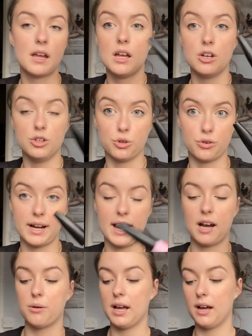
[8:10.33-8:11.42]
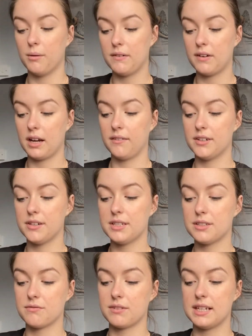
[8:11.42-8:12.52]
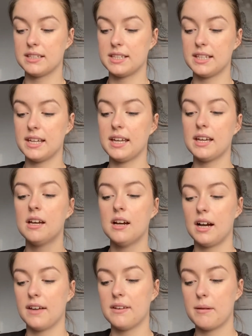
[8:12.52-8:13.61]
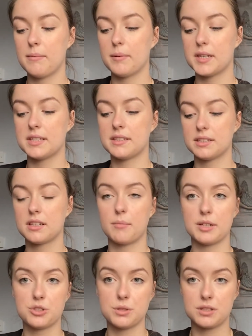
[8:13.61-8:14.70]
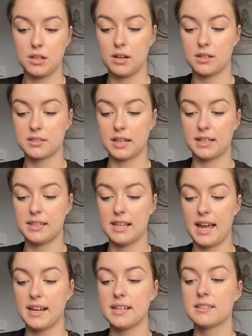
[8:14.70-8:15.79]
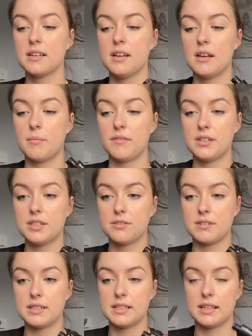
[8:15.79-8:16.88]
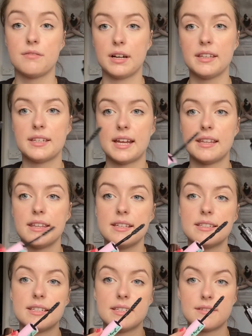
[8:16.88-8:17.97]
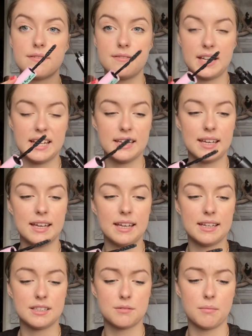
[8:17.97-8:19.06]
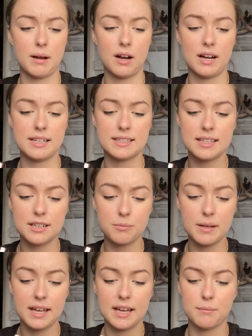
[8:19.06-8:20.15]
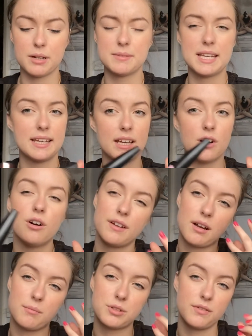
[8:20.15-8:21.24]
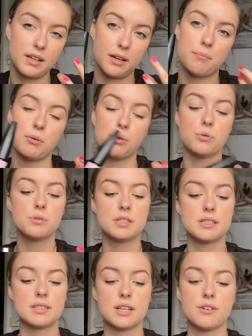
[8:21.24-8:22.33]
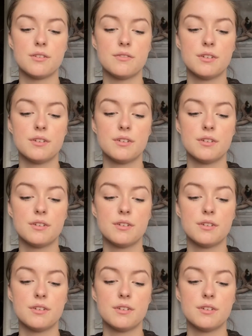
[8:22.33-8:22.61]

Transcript: L'Oreal. However, I've noticed recently, I think maybe because this is coming to its last legs, but I've noticed recently throughout the day that this is flaking into my eyes a little bit, and when I'm taking it off it comes off in balls instead of